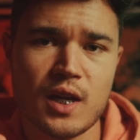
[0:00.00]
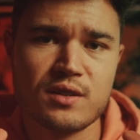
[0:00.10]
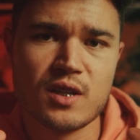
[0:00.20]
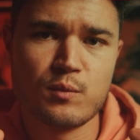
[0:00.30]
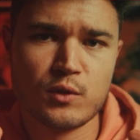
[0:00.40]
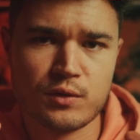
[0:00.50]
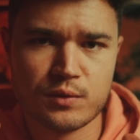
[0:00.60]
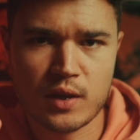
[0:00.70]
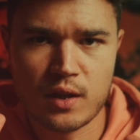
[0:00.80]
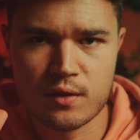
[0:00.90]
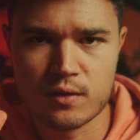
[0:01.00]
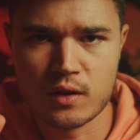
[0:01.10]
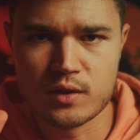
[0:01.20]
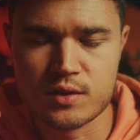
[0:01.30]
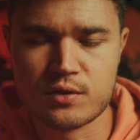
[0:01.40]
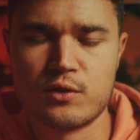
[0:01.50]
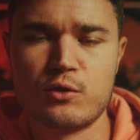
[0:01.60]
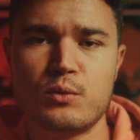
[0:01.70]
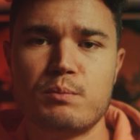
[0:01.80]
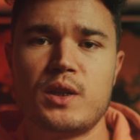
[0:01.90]
And Tamron really thought this
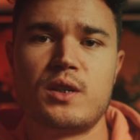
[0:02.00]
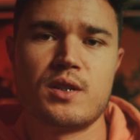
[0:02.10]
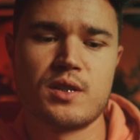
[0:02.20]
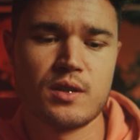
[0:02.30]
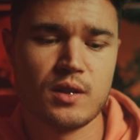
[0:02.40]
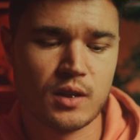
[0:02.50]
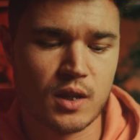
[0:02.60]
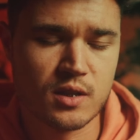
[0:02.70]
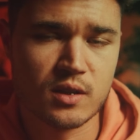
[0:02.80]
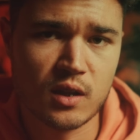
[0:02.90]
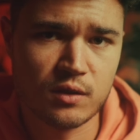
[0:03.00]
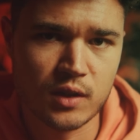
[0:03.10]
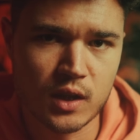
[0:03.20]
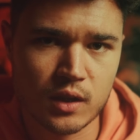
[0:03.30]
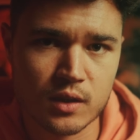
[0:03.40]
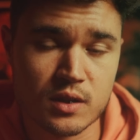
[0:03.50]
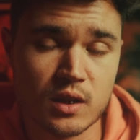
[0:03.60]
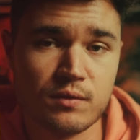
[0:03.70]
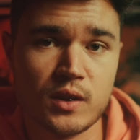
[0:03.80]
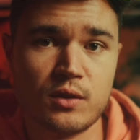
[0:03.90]
through, because instead of getting a
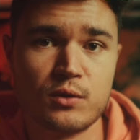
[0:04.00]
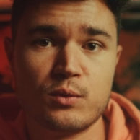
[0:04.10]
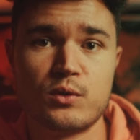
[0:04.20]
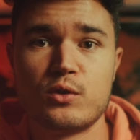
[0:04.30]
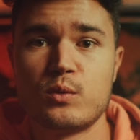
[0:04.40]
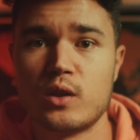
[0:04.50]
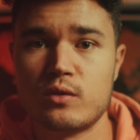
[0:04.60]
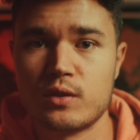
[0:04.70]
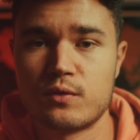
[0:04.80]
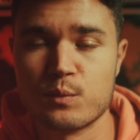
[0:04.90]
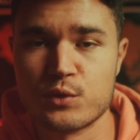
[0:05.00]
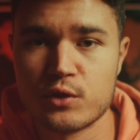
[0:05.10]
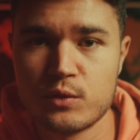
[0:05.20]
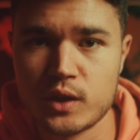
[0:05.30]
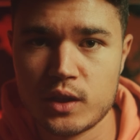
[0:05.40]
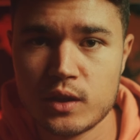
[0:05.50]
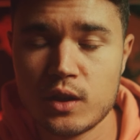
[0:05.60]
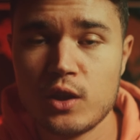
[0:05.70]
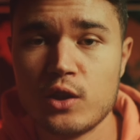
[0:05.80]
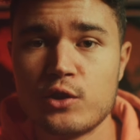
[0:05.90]
70 to 200 from Sony,
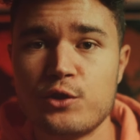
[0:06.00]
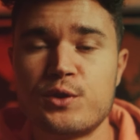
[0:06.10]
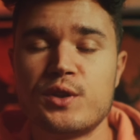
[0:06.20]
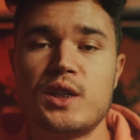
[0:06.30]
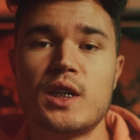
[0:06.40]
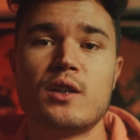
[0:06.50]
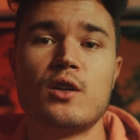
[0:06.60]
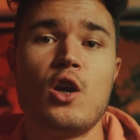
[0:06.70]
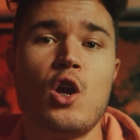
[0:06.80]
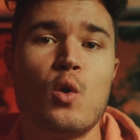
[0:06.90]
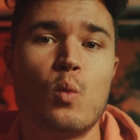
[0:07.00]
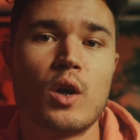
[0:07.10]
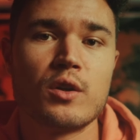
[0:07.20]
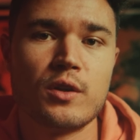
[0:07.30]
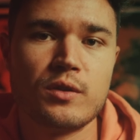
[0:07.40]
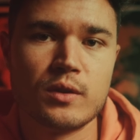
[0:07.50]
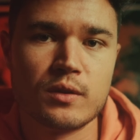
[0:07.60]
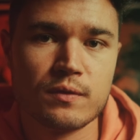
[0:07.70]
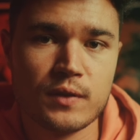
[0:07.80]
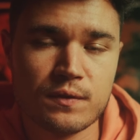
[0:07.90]
you could get a
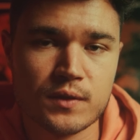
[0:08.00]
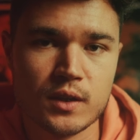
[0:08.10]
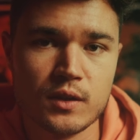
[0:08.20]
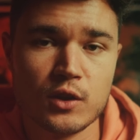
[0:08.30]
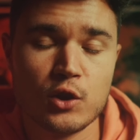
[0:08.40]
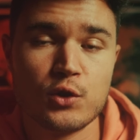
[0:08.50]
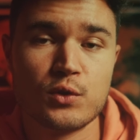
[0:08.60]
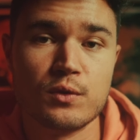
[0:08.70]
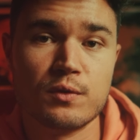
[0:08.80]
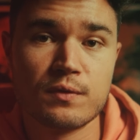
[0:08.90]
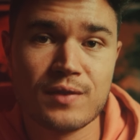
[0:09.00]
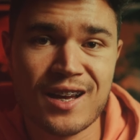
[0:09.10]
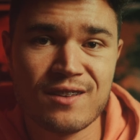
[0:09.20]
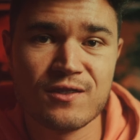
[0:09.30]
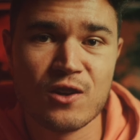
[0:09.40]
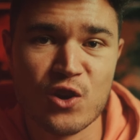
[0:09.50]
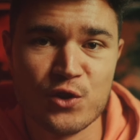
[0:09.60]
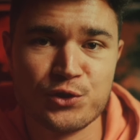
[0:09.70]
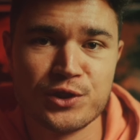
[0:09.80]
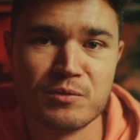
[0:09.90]
150 to
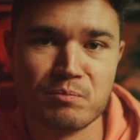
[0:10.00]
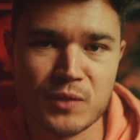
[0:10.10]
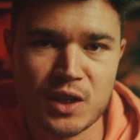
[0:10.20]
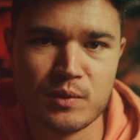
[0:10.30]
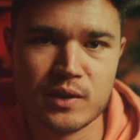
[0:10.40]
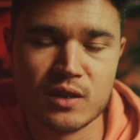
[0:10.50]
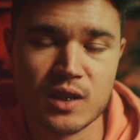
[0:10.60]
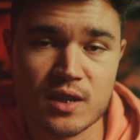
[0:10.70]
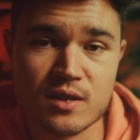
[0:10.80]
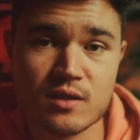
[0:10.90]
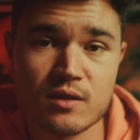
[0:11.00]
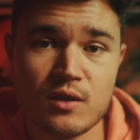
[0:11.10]
500mm lens